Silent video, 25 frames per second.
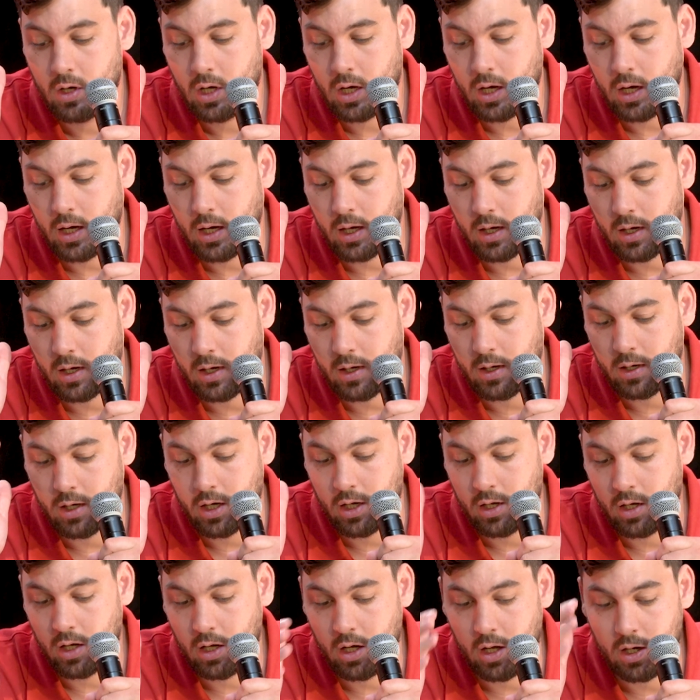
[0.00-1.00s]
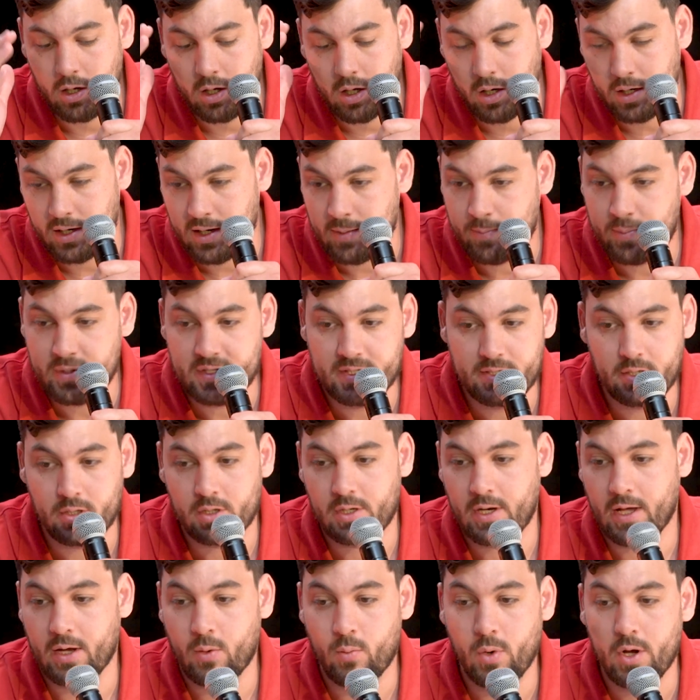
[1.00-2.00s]
an
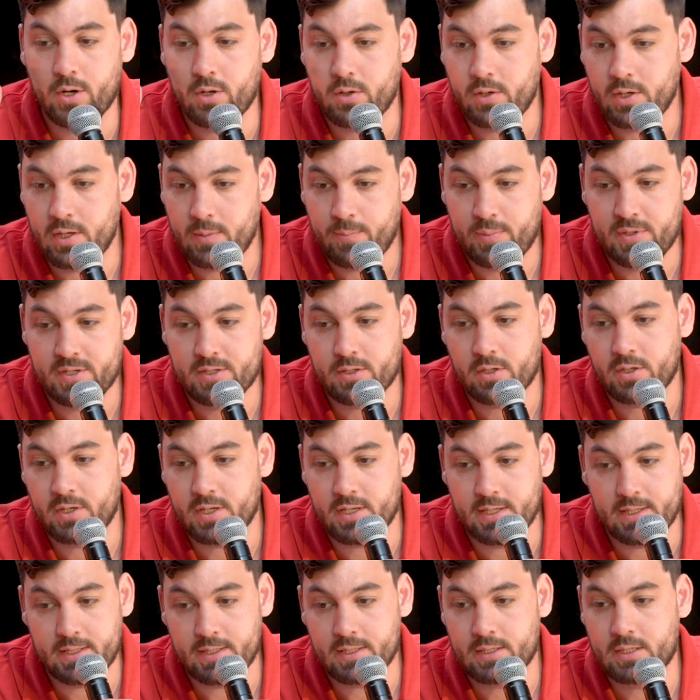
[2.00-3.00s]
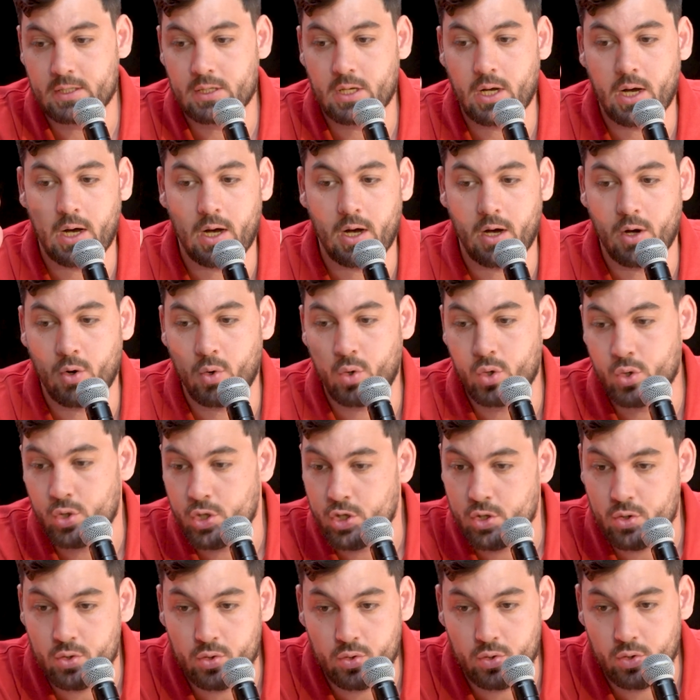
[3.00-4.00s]
episode, like what an episode is, who
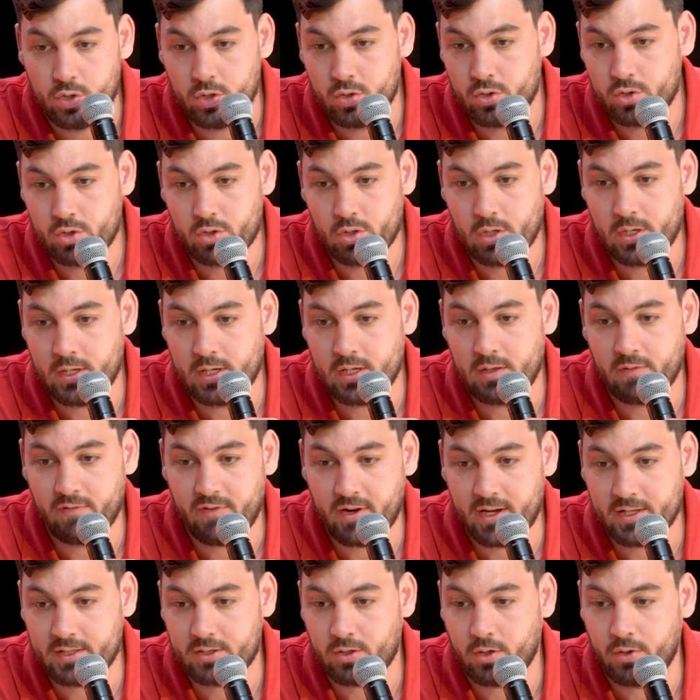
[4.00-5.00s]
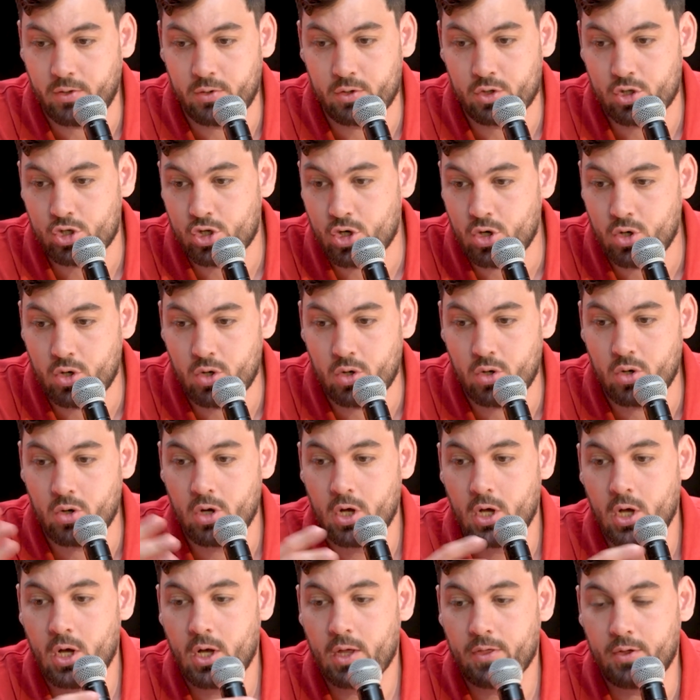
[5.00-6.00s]
you usually invite on the show,
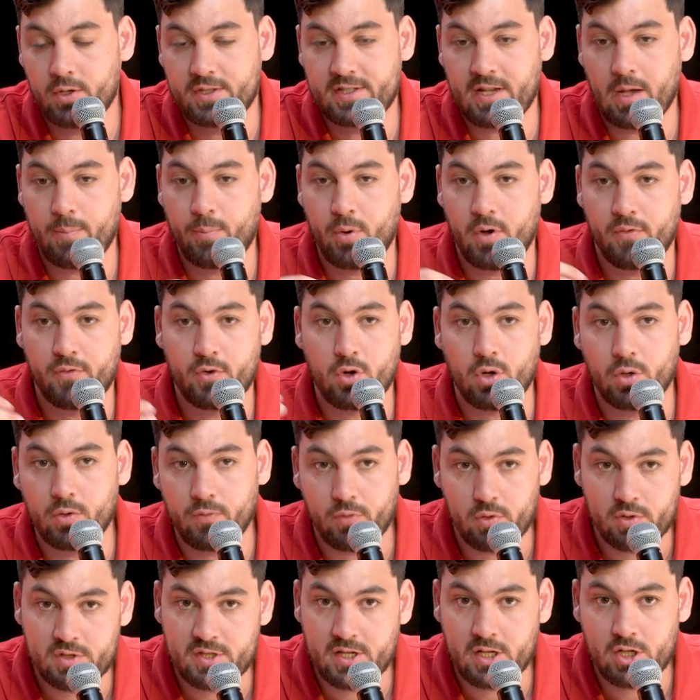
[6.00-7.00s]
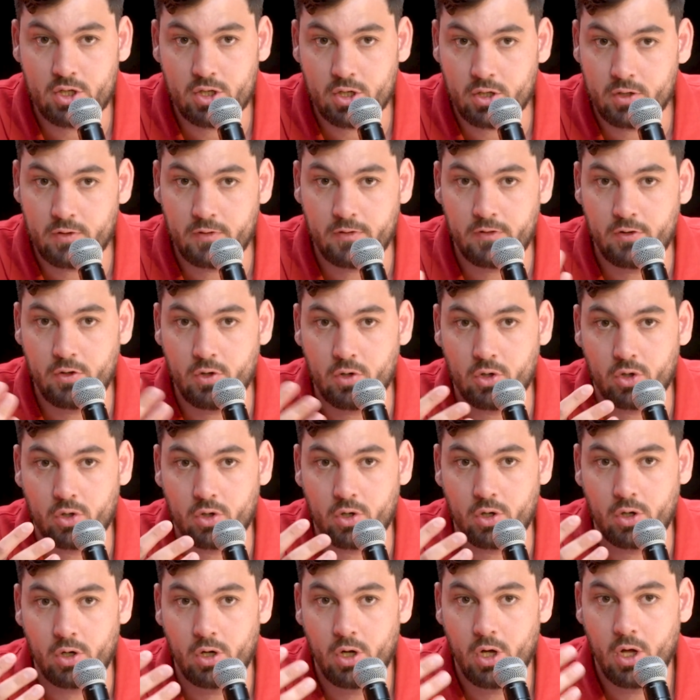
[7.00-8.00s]
the type of conversations
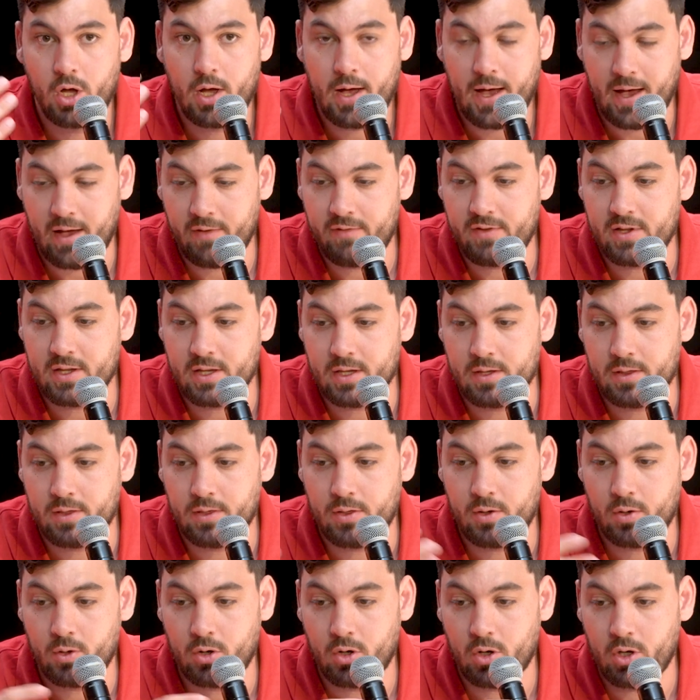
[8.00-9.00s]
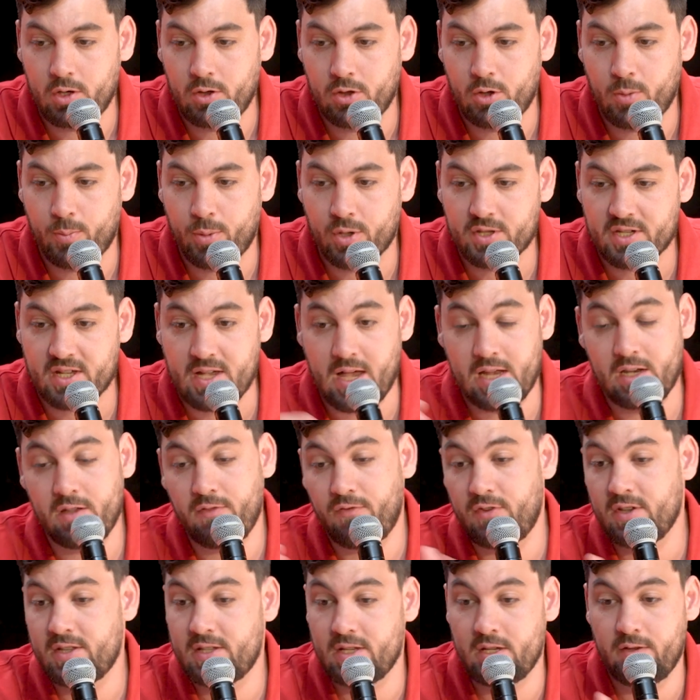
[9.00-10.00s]
you're having in the podcast, and
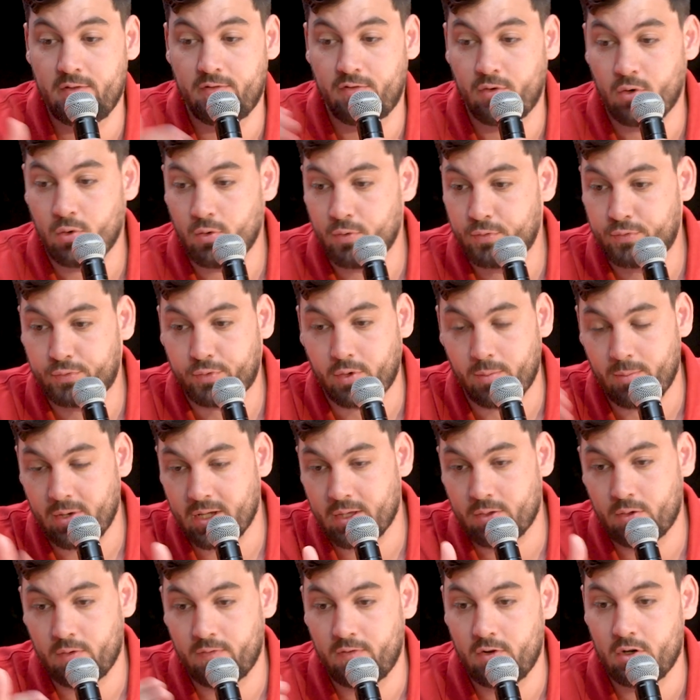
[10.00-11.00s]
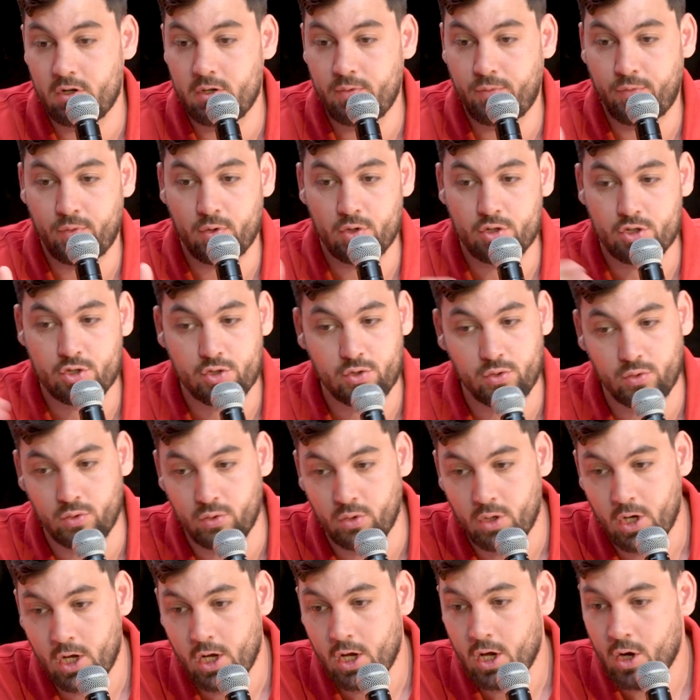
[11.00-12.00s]
if it evolved from like the very first
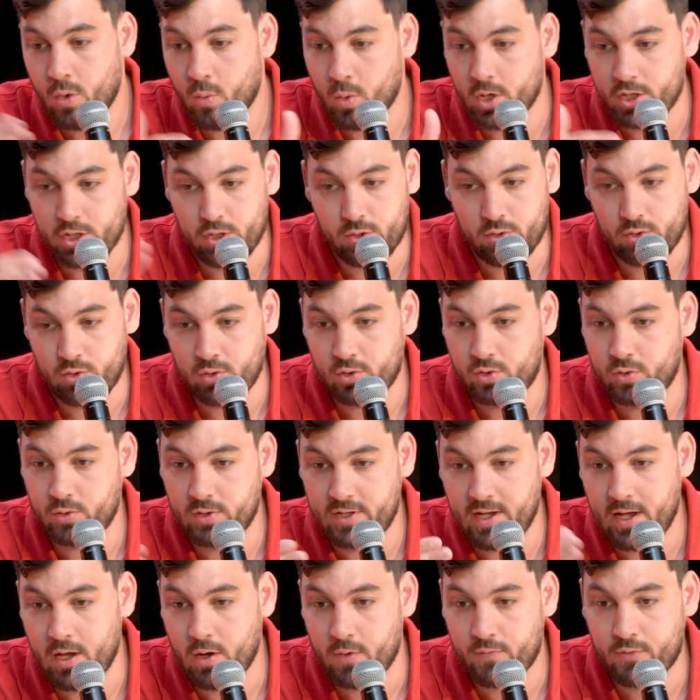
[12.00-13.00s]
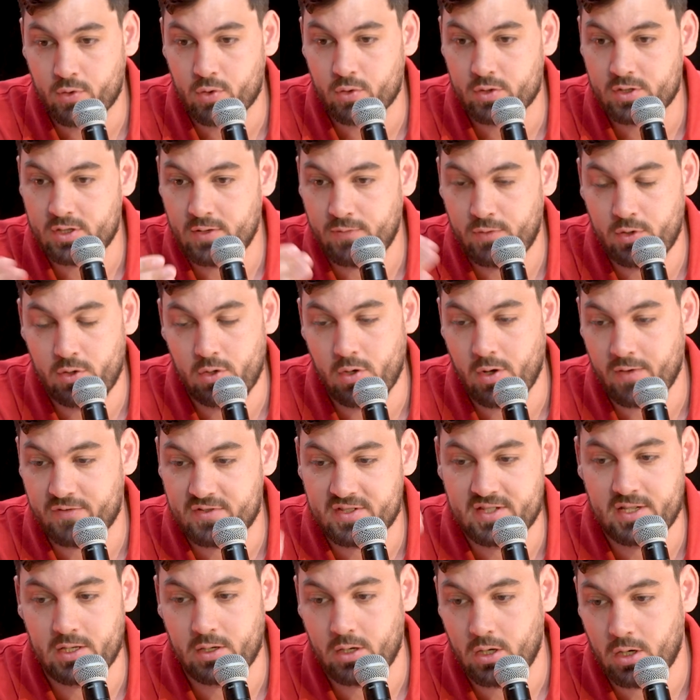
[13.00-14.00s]
to what you do today, of course, if you have
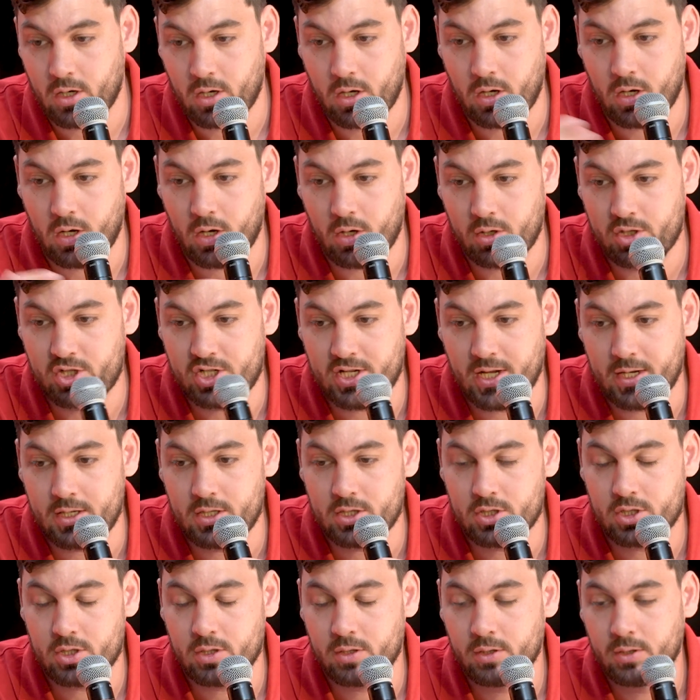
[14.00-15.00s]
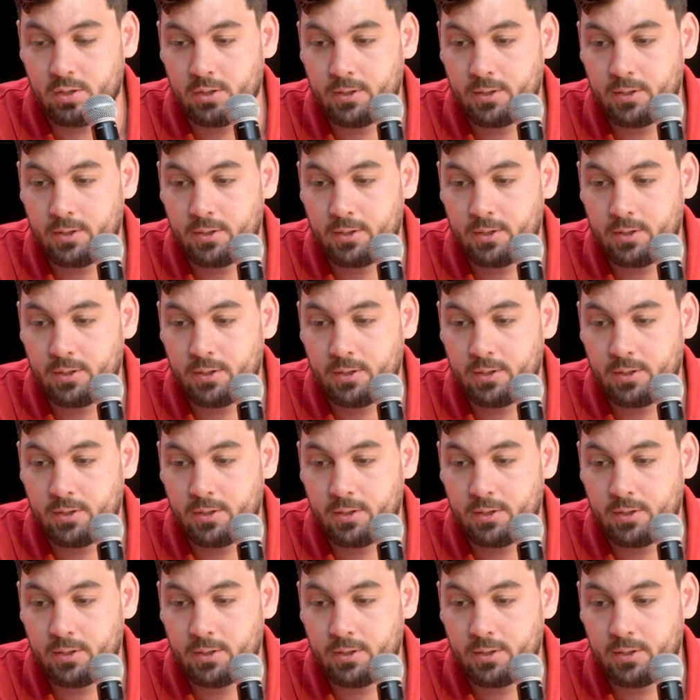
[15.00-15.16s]
seen a change?